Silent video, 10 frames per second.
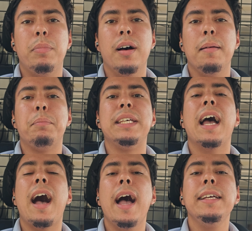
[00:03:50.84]
but
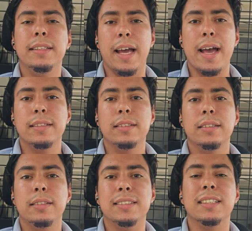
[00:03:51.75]
behind that,
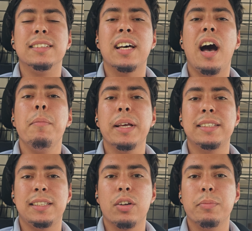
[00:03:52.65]
this
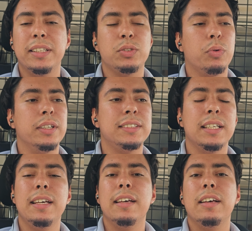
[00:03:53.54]
atomic settlements where
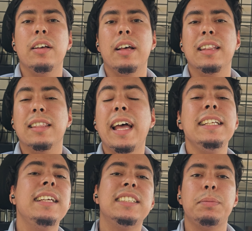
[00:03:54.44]
it's
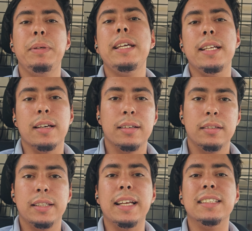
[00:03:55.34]
lightning speed,
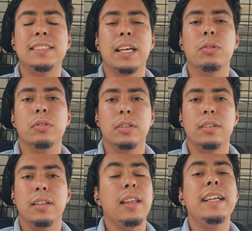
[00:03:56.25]
getting settled,
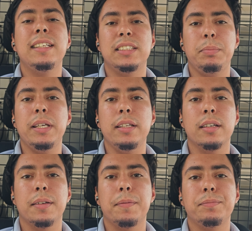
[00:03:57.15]
lightning
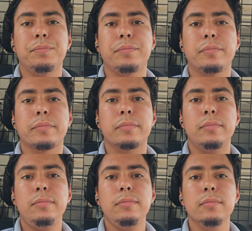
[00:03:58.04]
speed.
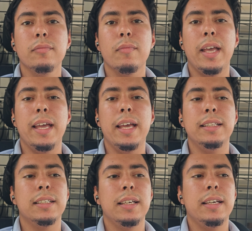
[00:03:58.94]

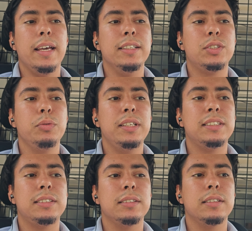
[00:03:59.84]
And into
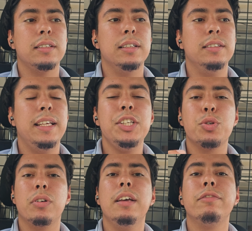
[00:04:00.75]
this
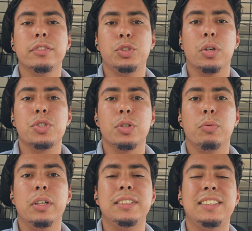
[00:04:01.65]
digital
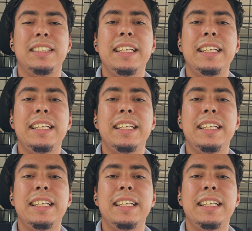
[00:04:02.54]
infrastructure where it's